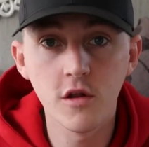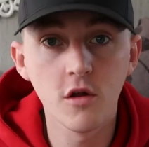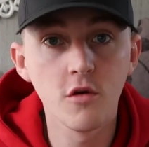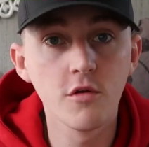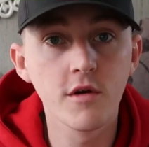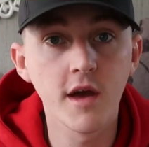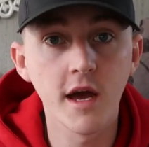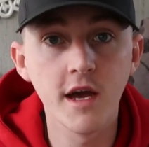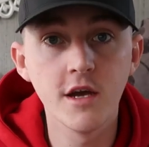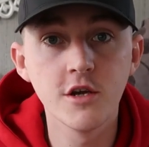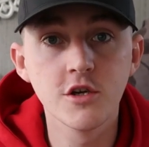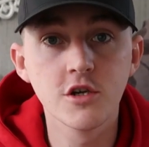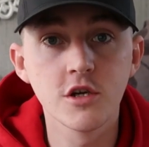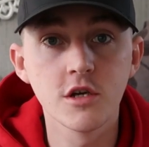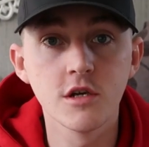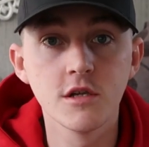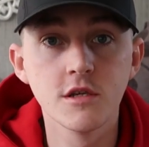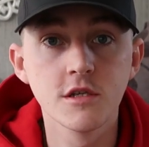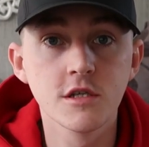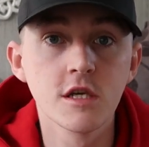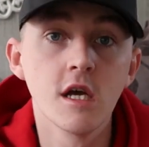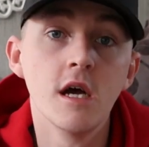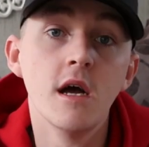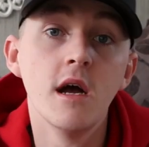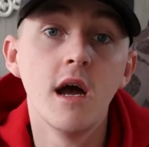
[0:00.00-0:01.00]

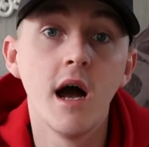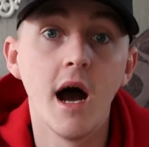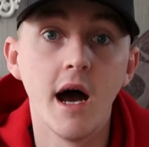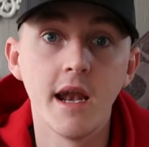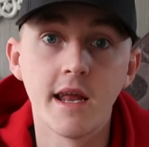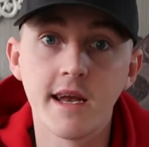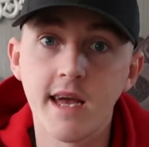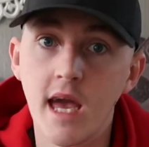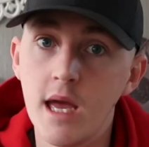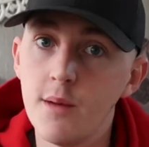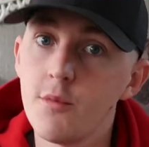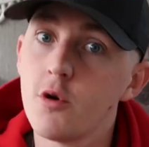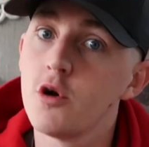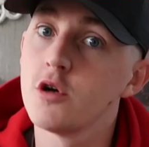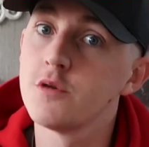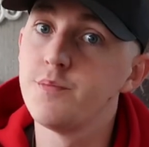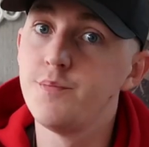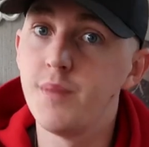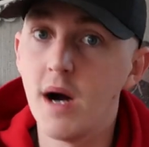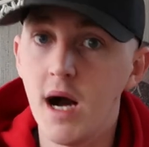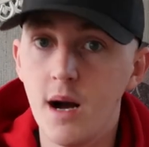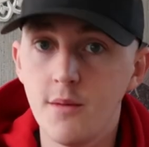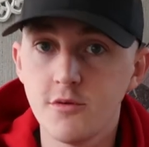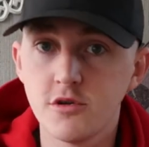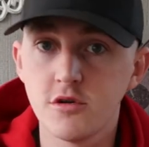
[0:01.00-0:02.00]
locations and I came across
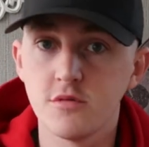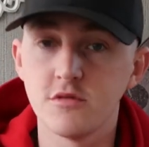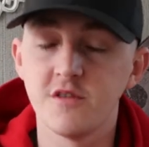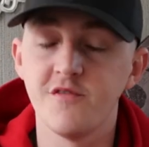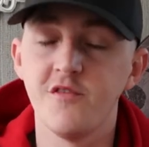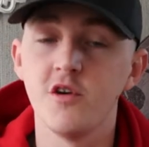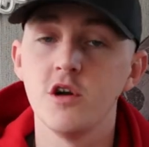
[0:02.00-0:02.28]
barbershops.